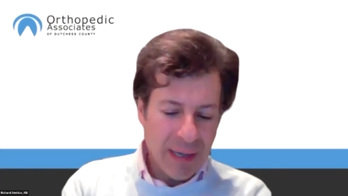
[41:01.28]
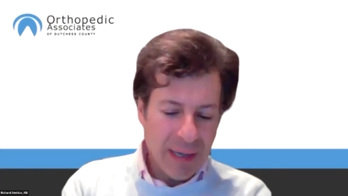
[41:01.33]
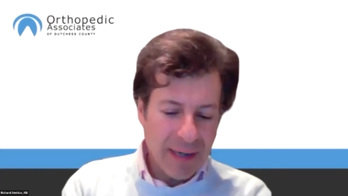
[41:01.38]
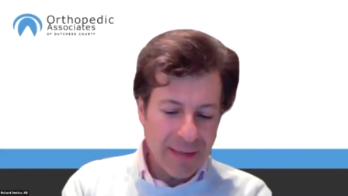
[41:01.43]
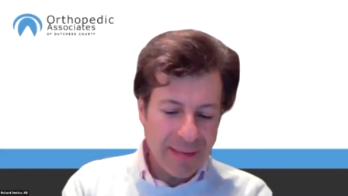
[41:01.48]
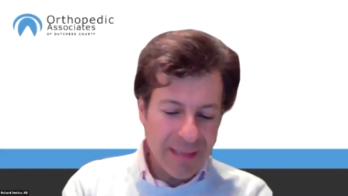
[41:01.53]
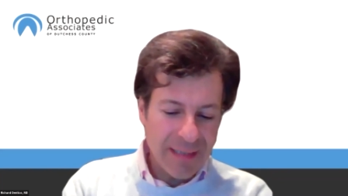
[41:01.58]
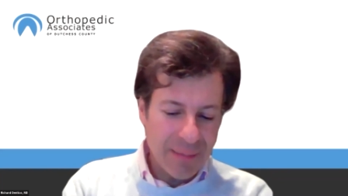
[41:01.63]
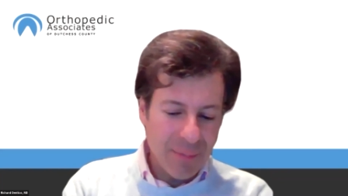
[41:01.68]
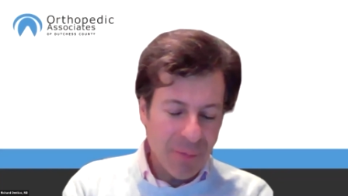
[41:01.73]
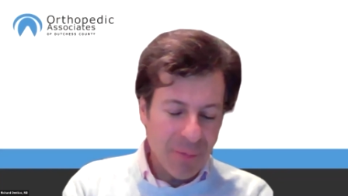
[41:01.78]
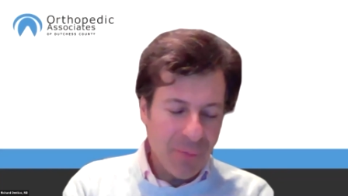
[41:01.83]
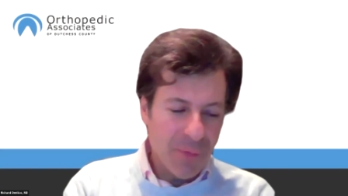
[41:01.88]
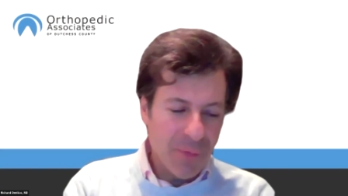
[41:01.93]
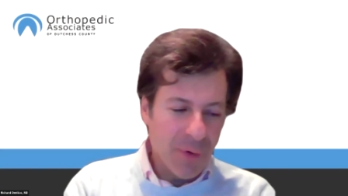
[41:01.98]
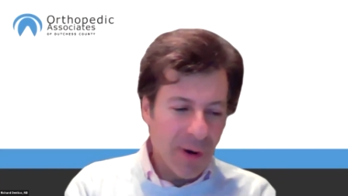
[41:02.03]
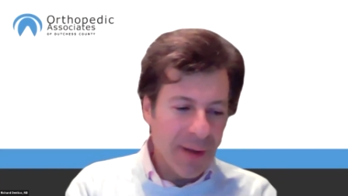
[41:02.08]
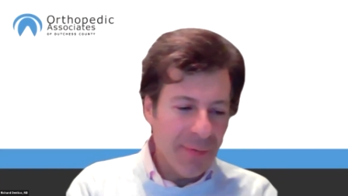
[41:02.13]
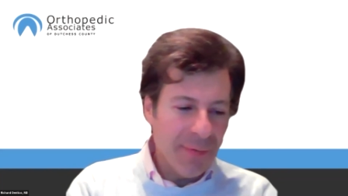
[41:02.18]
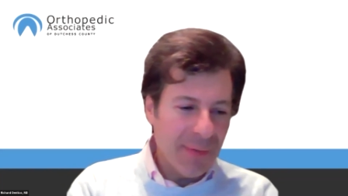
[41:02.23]
like I said
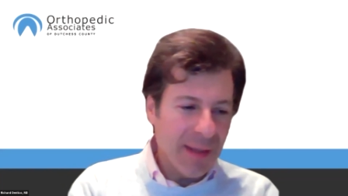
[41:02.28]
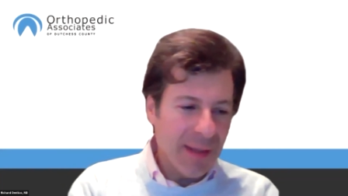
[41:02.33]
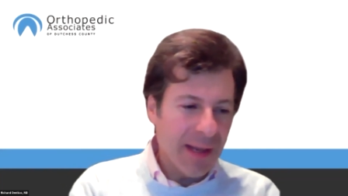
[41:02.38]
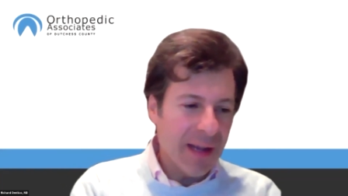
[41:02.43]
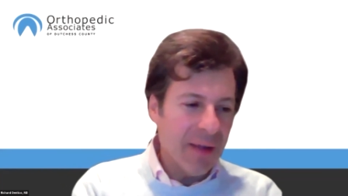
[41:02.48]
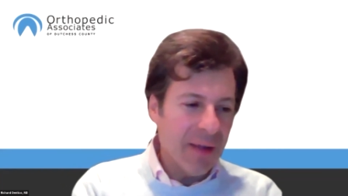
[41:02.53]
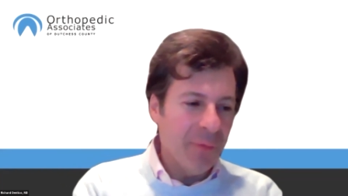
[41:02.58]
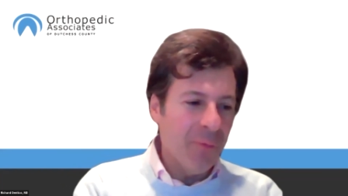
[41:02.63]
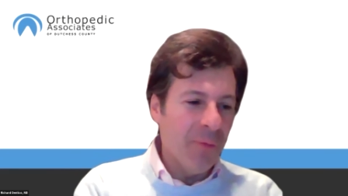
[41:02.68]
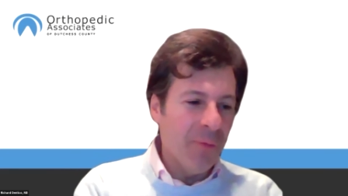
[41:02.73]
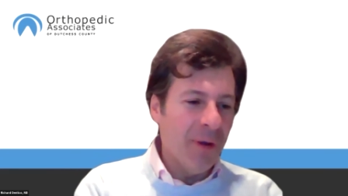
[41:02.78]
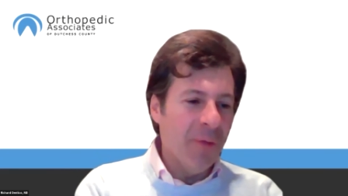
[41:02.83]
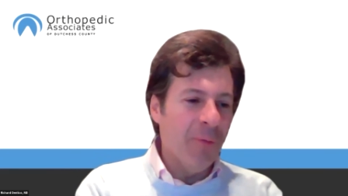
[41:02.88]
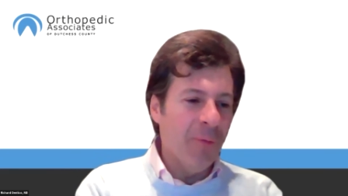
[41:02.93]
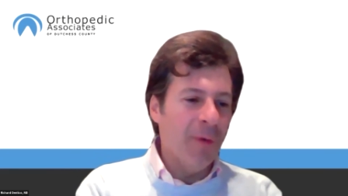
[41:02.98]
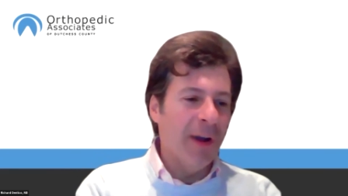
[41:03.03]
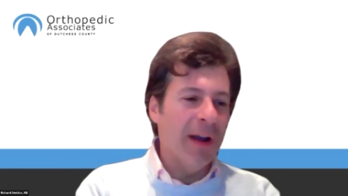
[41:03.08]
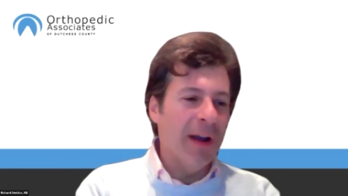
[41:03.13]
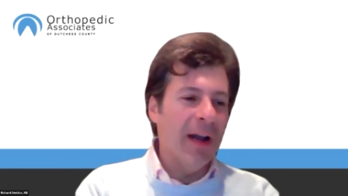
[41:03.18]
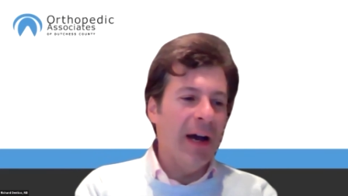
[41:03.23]
before, I think if
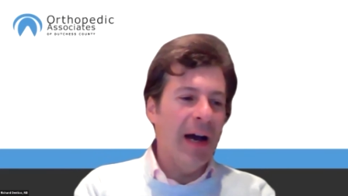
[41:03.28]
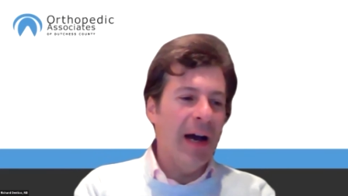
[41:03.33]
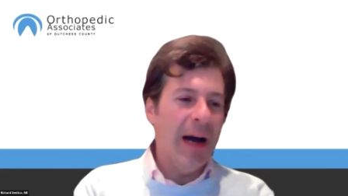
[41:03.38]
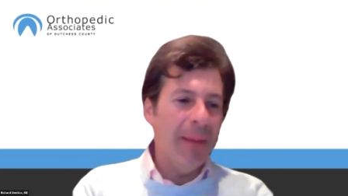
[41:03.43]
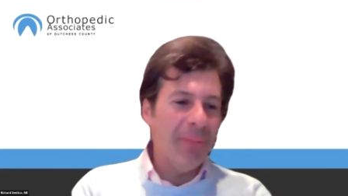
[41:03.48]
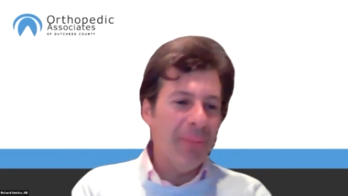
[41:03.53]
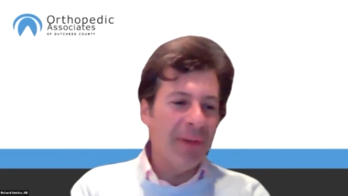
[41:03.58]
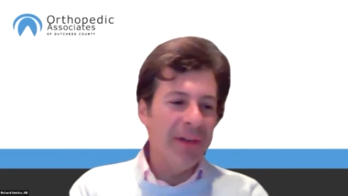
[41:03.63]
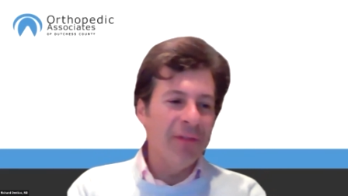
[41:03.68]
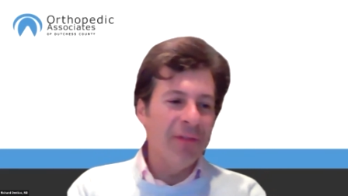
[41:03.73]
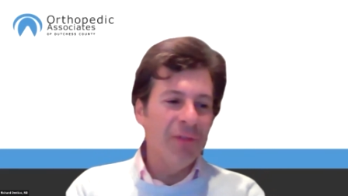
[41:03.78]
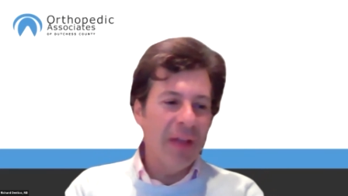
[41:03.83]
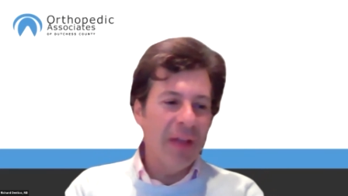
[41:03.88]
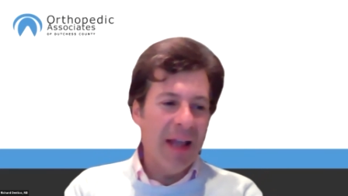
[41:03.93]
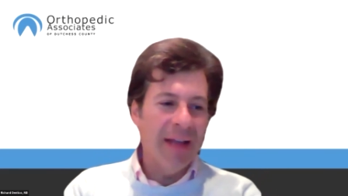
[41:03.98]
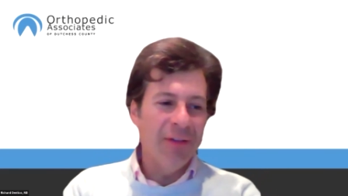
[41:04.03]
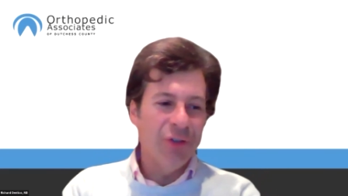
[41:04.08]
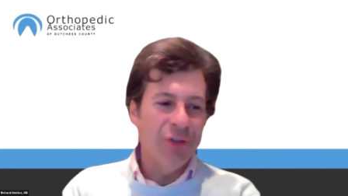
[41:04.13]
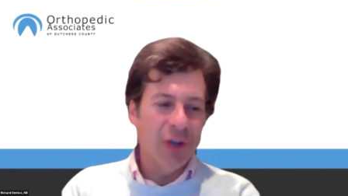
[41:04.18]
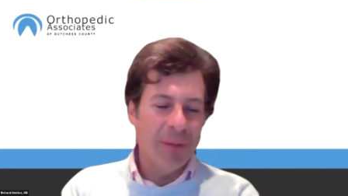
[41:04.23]
we're going to opt in
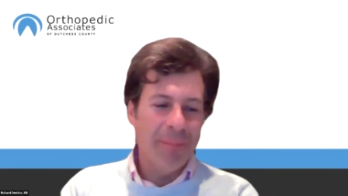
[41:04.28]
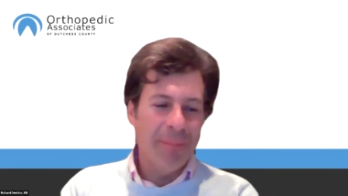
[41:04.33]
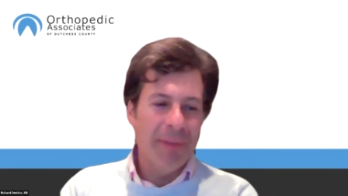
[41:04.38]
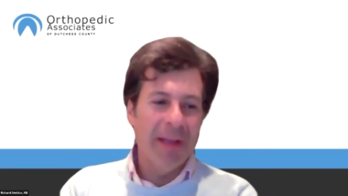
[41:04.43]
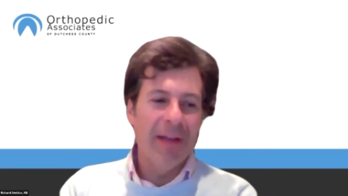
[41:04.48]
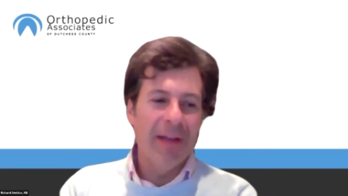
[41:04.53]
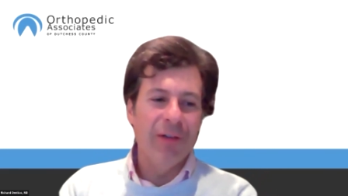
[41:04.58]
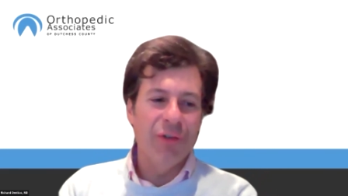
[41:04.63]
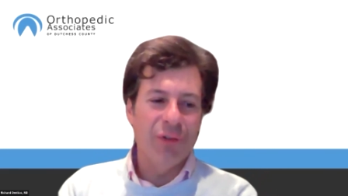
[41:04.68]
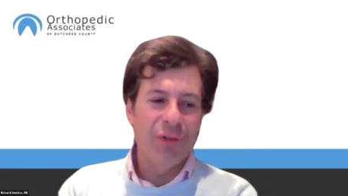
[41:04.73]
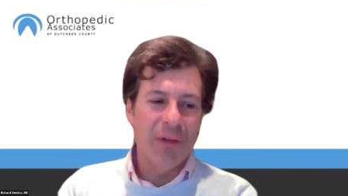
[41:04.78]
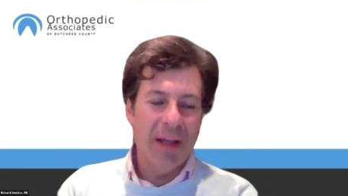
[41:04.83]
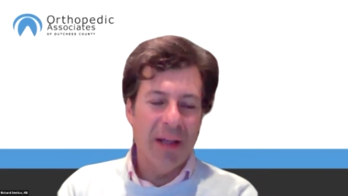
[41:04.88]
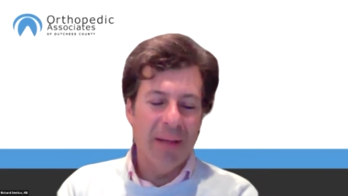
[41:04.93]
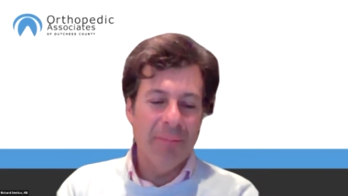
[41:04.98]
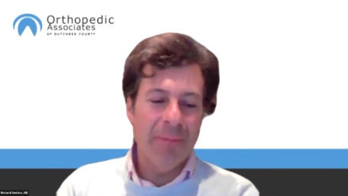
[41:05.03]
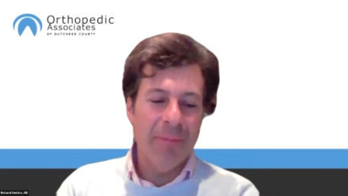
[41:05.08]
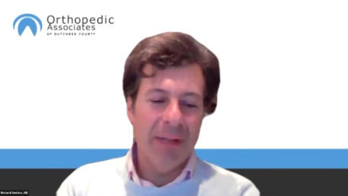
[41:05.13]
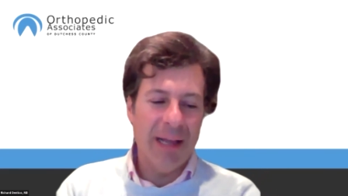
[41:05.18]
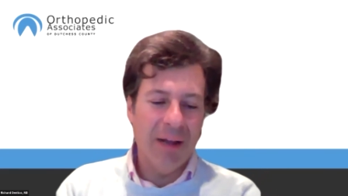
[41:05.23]
and jump in
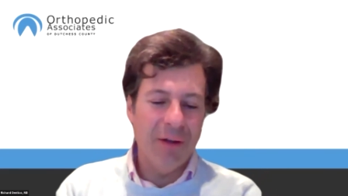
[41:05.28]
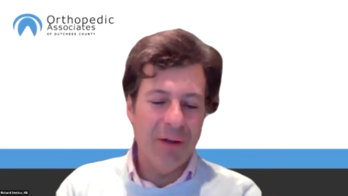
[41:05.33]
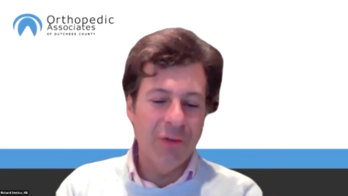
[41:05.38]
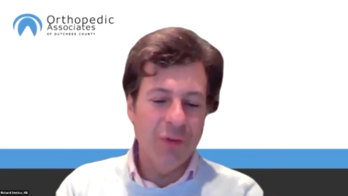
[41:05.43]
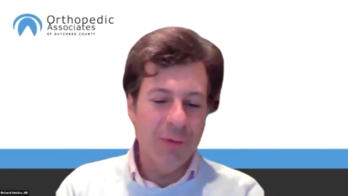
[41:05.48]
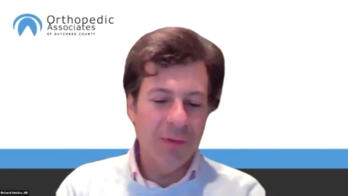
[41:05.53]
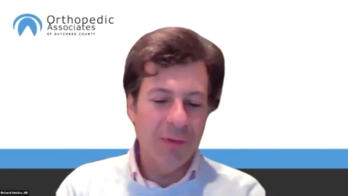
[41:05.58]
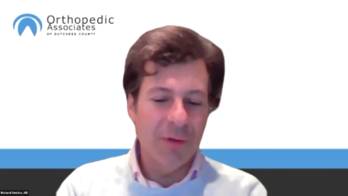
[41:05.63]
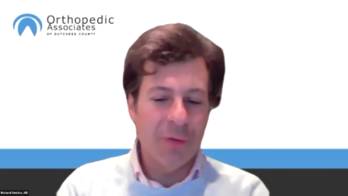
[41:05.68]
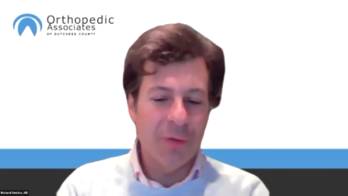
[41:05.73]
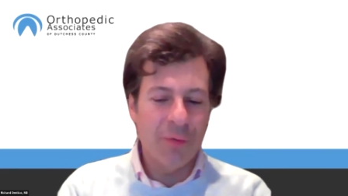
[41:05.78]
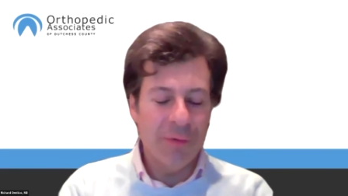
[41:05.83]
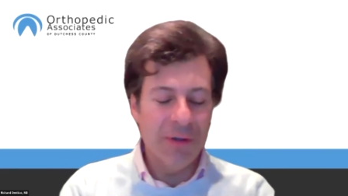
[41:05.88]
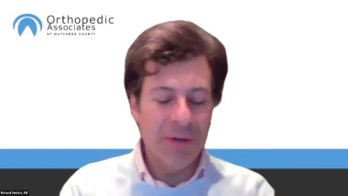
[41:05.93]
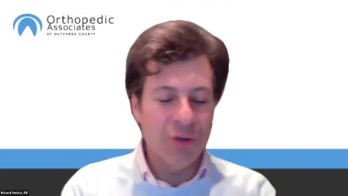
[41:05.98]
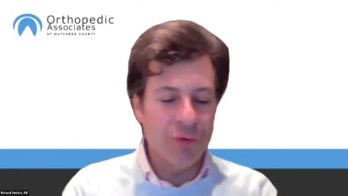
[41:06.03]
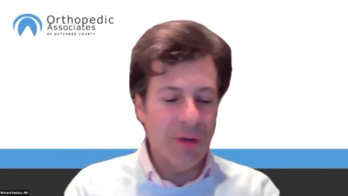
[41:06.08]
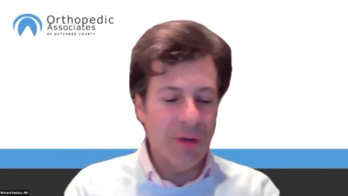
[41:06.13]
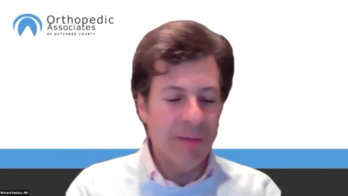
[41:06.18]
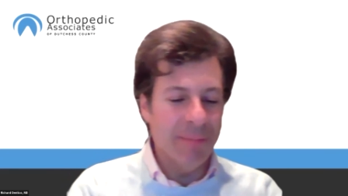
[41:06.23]
and plan on doing the
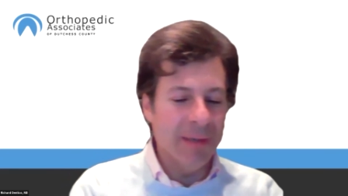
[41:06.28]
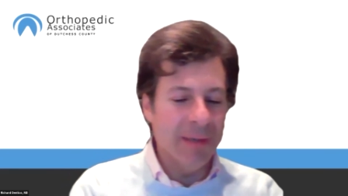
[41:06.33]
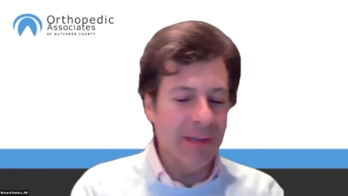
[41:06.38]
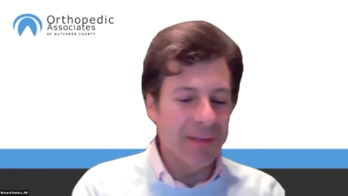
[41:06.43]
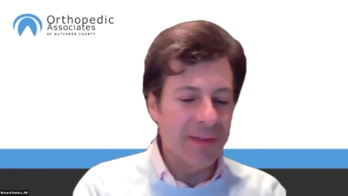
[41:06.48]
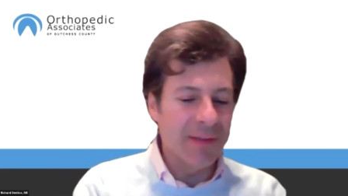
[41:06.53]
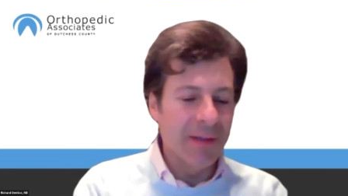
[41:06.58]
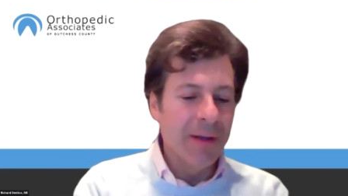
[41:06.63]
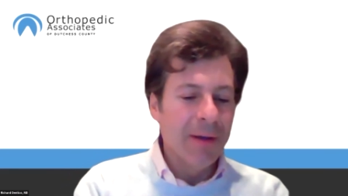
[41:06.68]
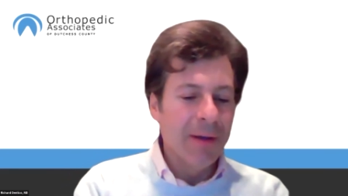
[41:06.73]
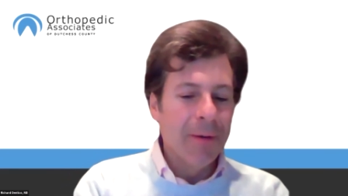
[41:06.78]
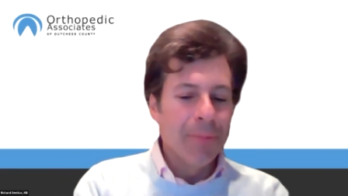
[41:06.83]
3 treatments,